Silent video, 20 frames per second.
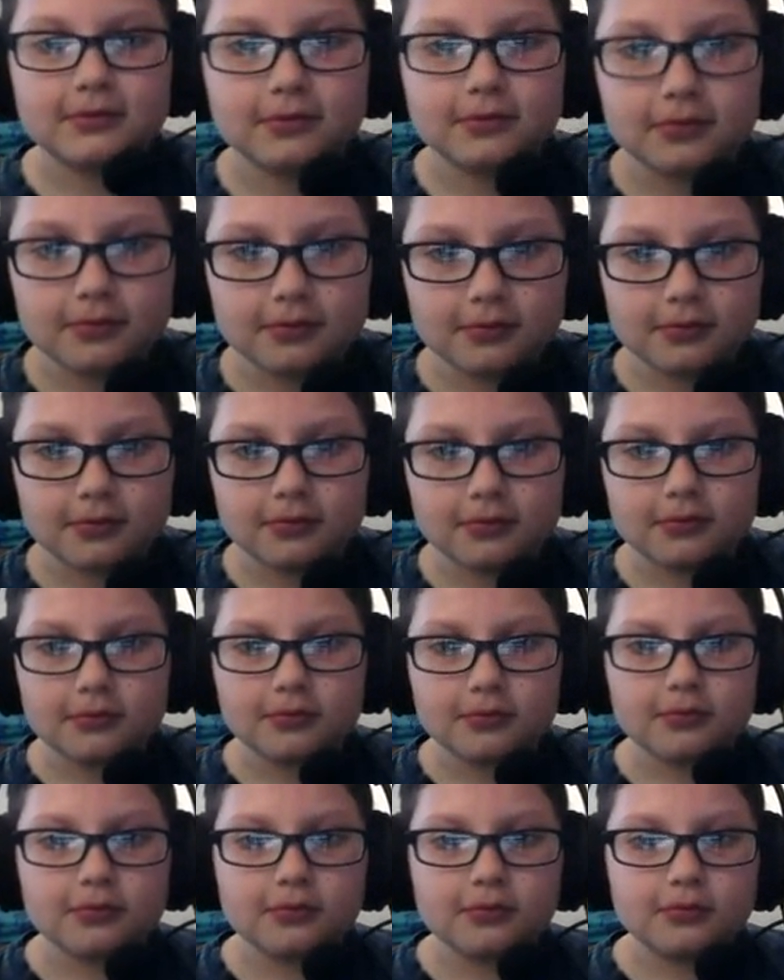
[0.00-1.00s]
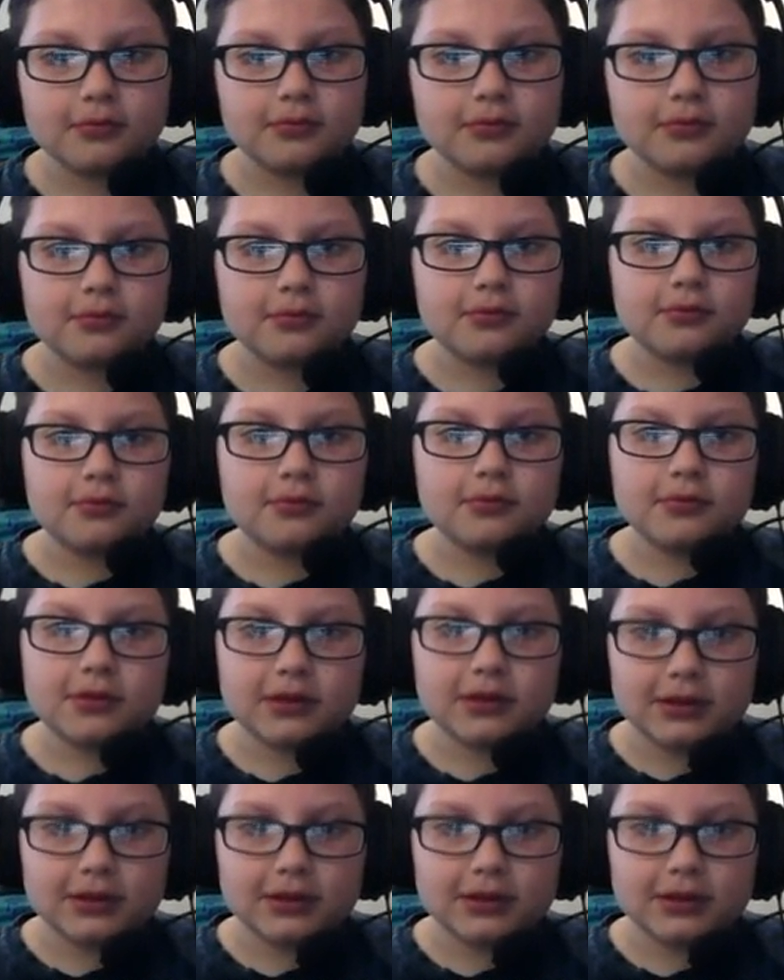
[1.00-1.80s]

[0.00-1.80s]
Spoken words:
Nothing is said.